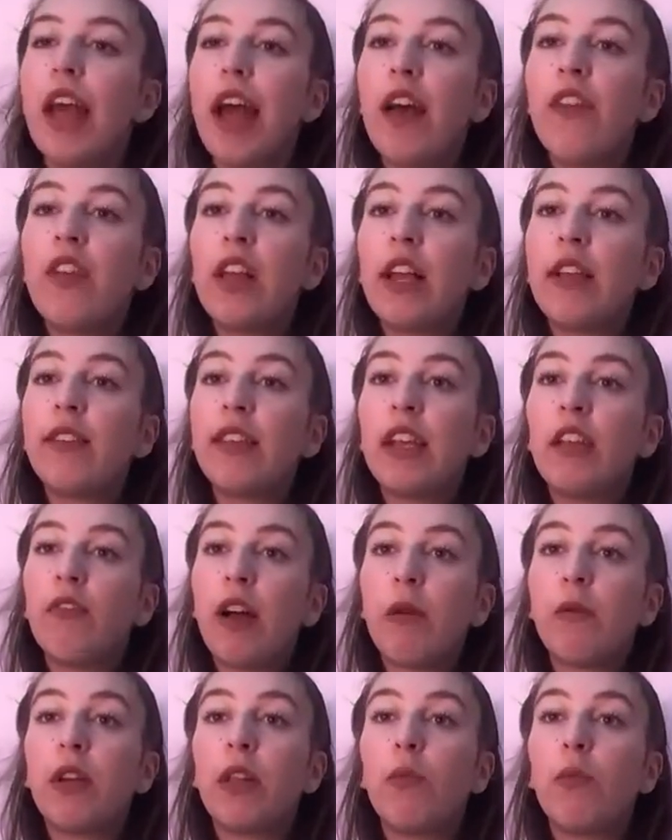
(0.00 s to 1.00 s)
And then I said,
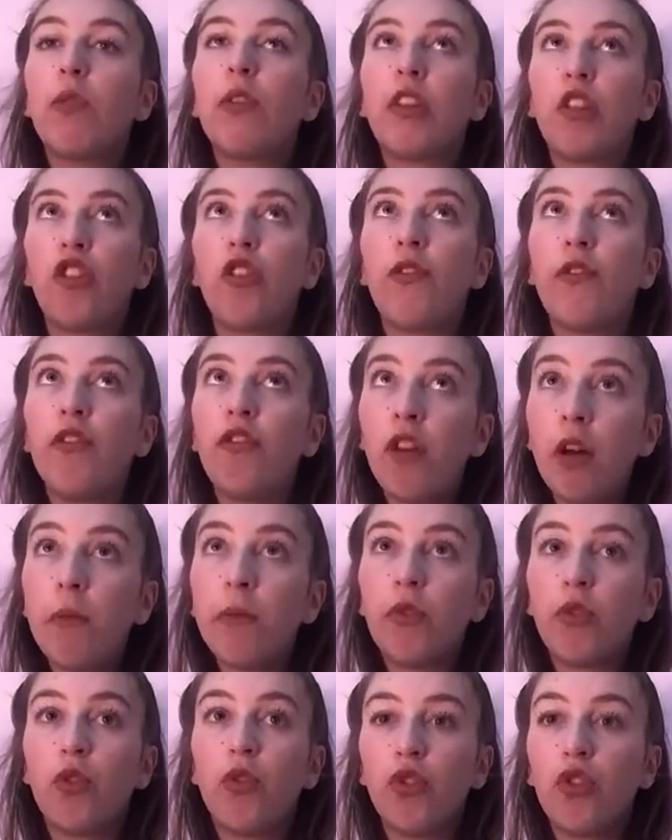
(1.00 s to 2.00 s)
right, I'm going to audition for
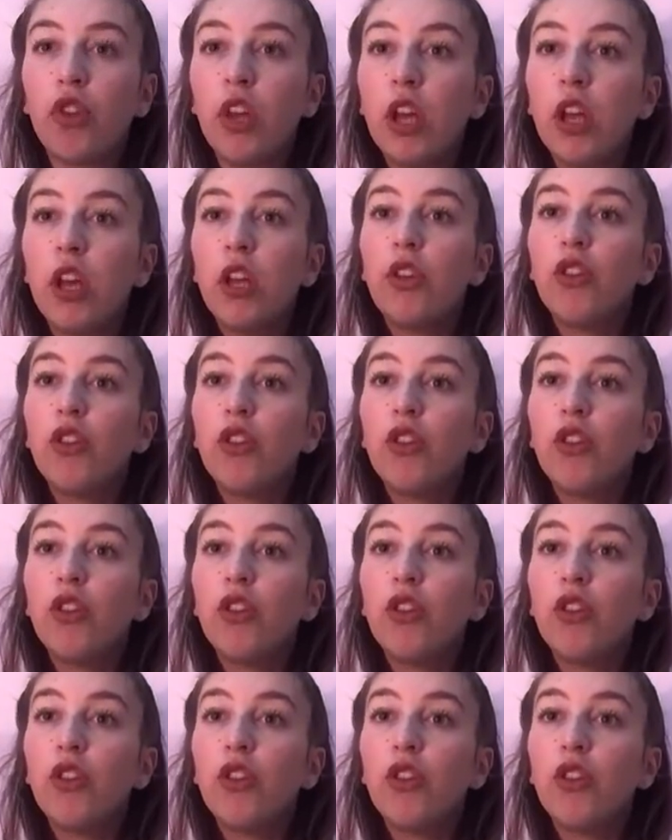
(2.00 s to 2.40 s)
drama schools.